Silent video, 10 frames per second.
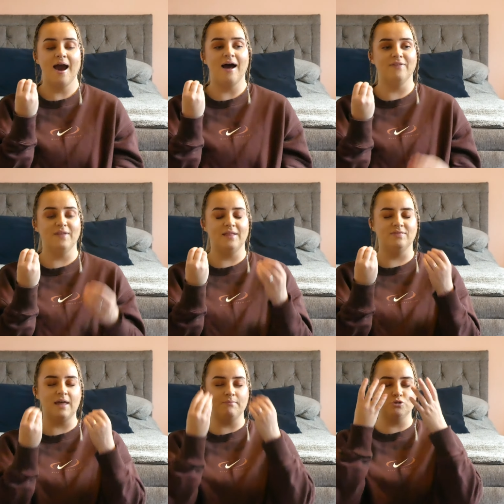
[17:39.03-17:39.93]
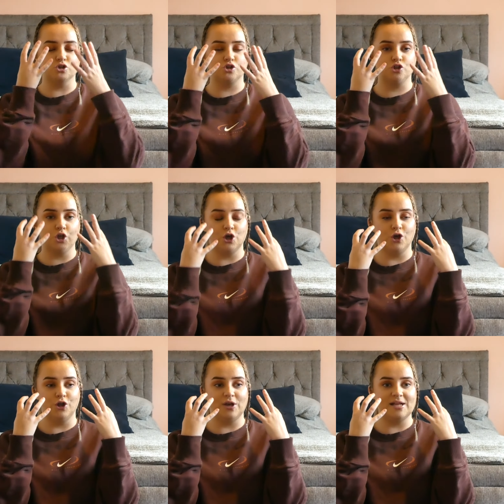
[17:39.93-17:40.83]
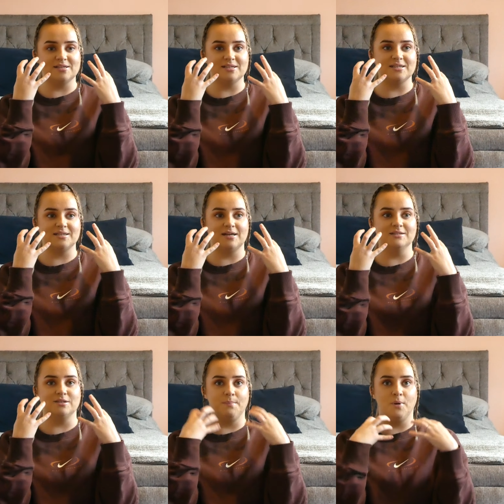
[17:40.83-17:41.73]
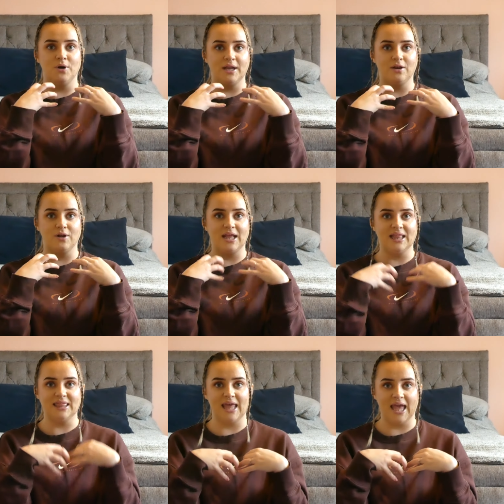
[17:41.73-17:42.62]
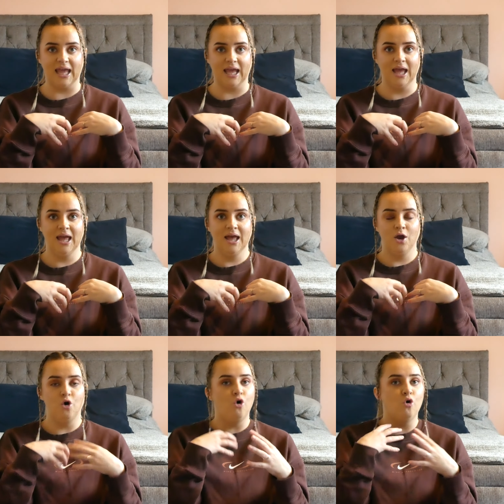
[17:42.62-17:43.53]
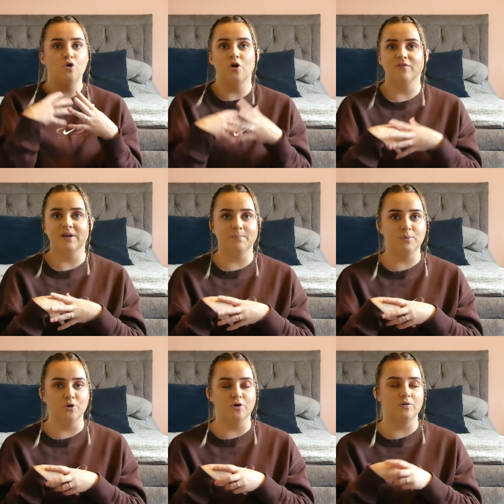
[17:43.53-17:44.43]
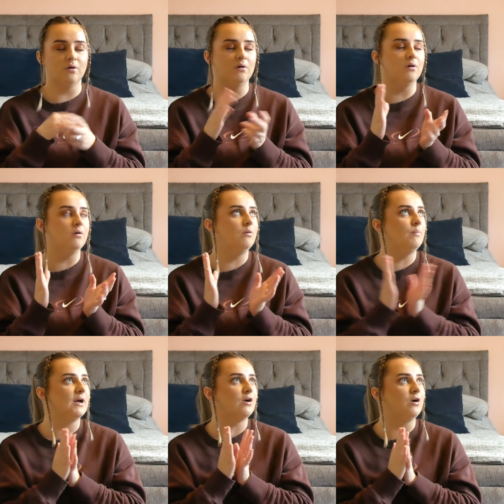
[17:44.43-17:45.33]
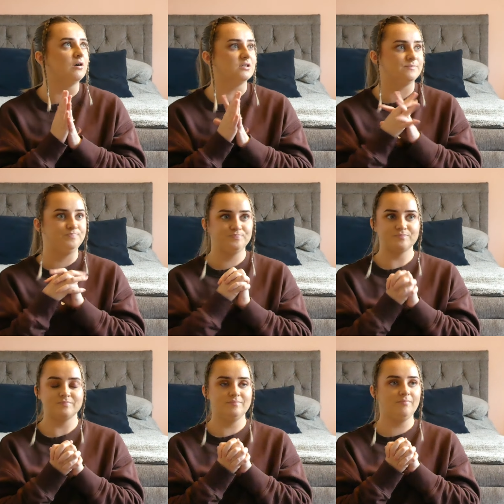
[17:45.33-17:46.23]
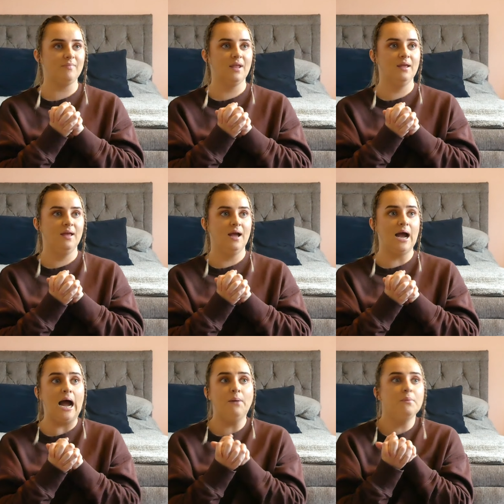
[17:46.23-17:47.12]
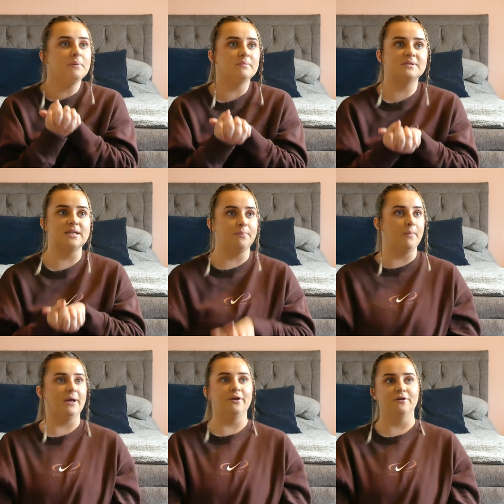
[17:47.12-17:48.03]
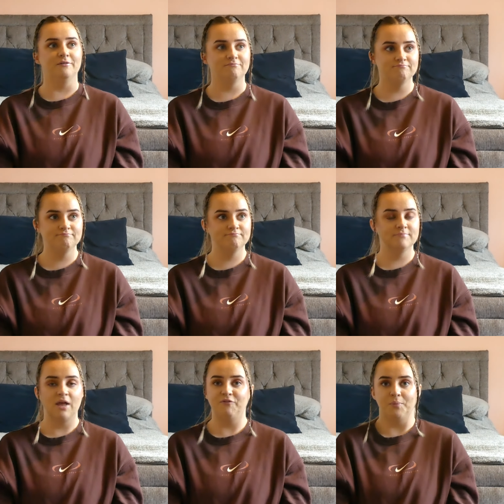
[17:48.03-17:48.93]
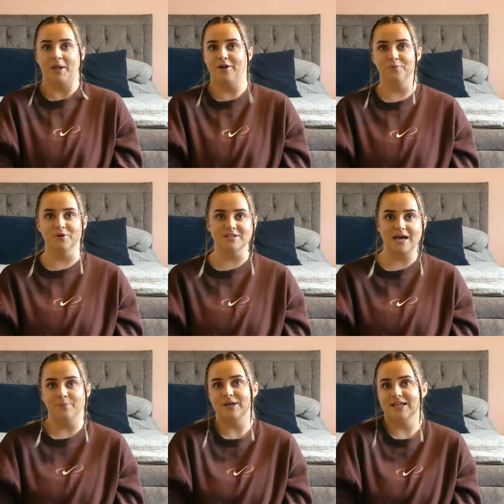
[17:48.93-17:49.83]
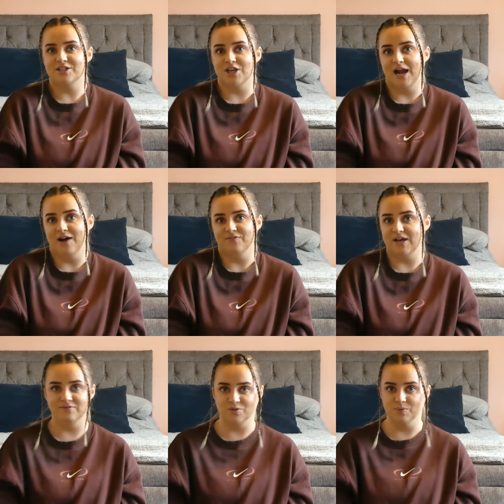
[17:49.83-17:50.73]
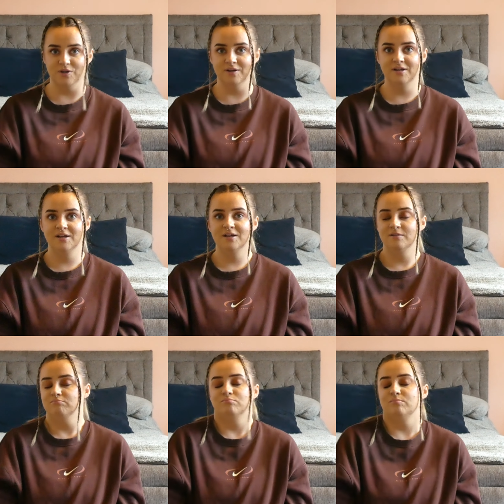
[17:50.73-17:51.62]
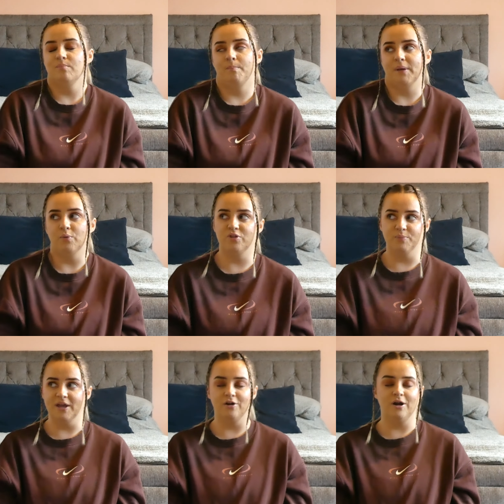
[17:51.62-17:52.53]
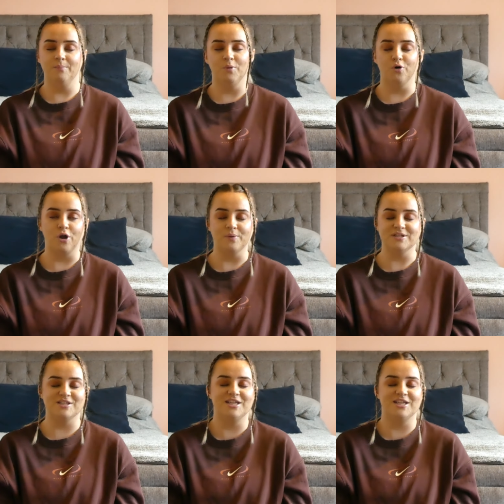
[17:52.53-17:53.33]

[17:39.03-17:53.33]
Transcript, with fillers: and then them just turn into this like demonic looking thing, all covered in blood. Oh my god. I won't be able to sleep on my own from then onwards. I would literally have to have someone be with me I'm not going to